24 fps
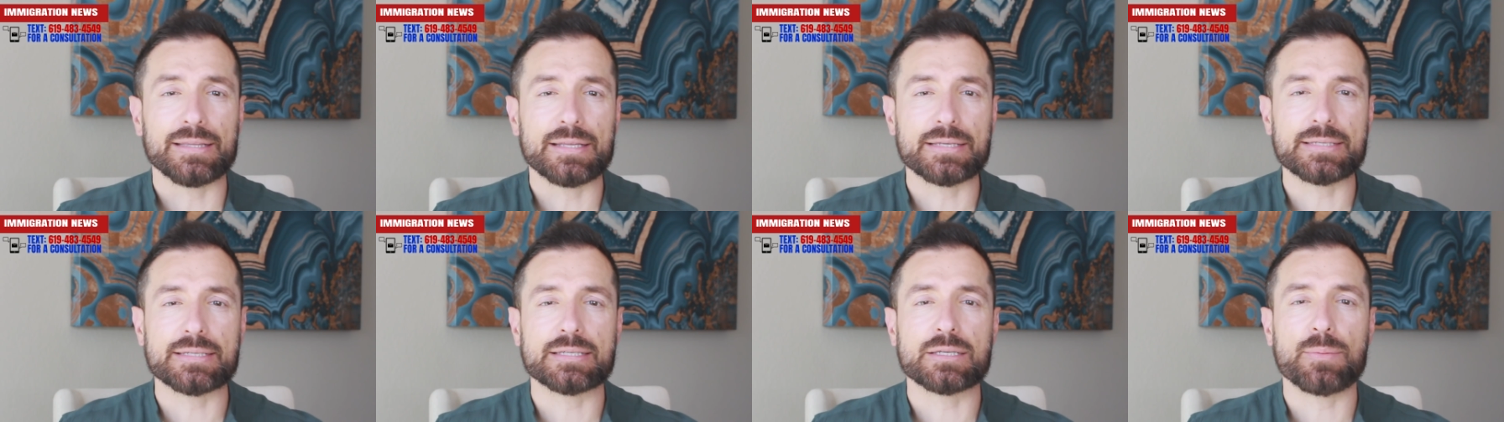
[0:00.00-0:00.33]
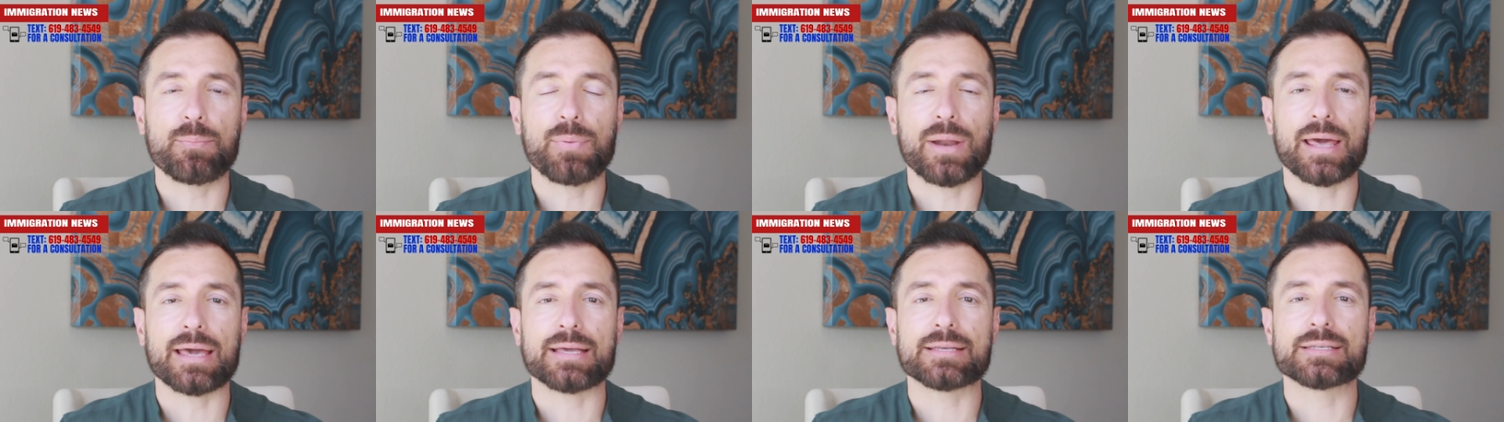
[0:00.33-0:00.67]
This is
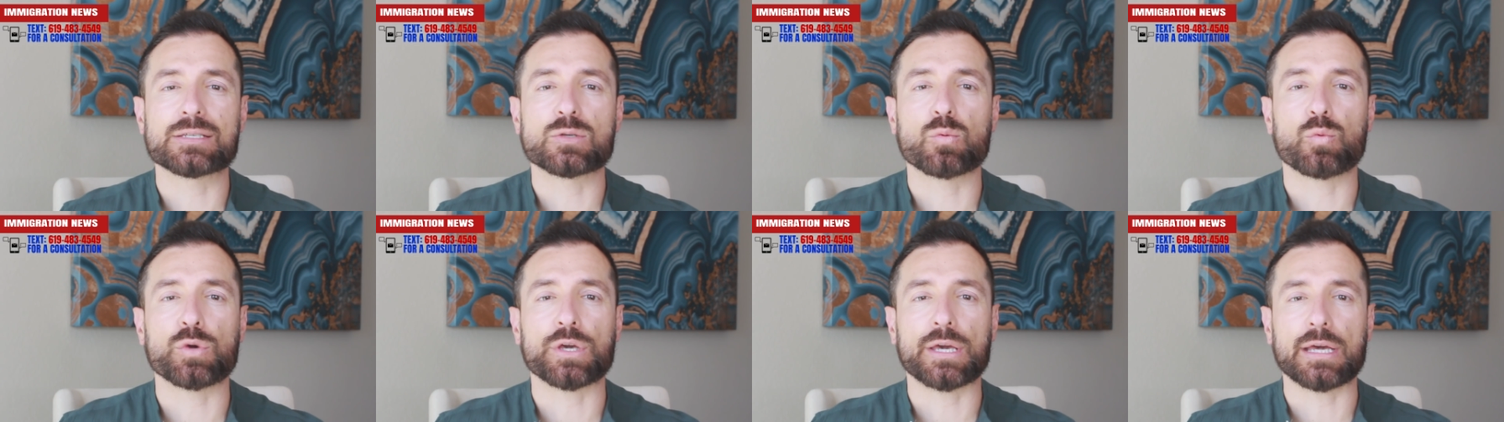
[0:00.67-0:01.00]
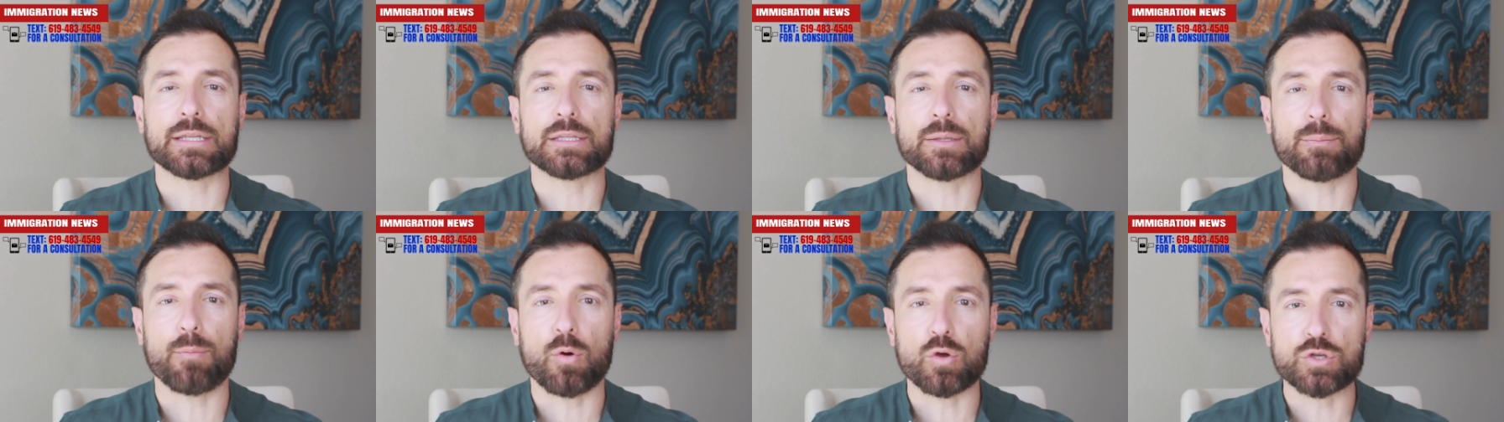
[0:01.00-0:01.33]
a place we
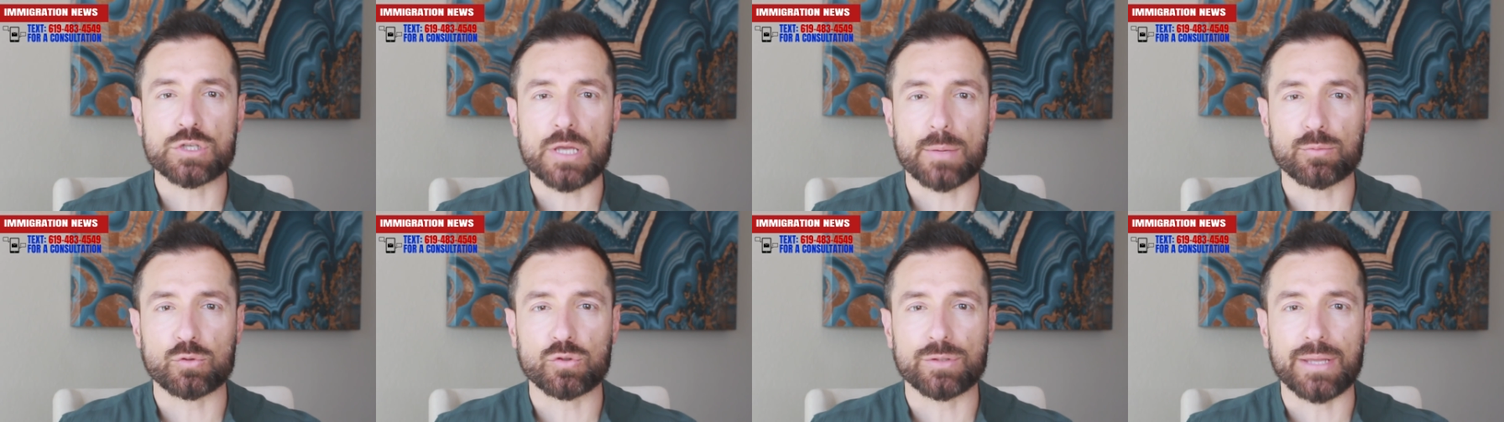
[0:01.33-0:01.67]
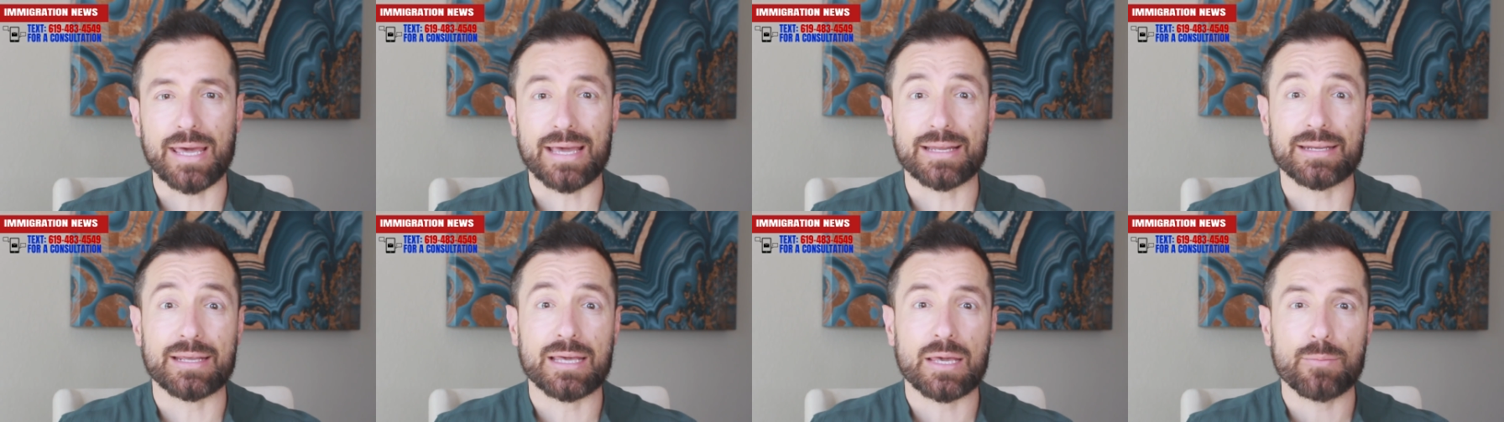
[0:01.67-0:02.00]
get the most
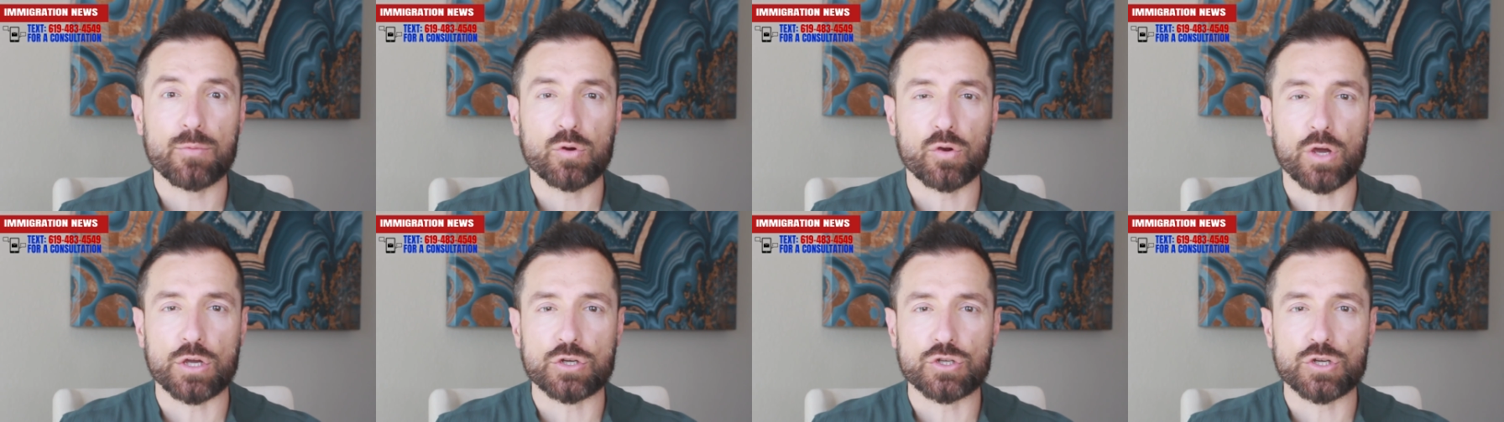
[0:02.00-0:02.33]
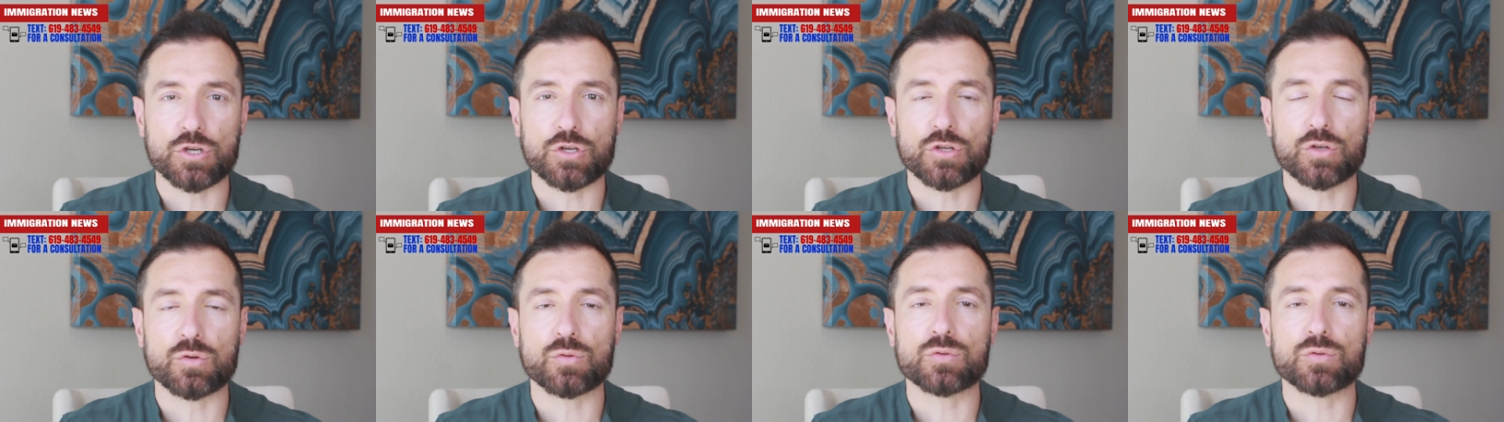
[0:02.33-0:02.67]
up-to-date immigration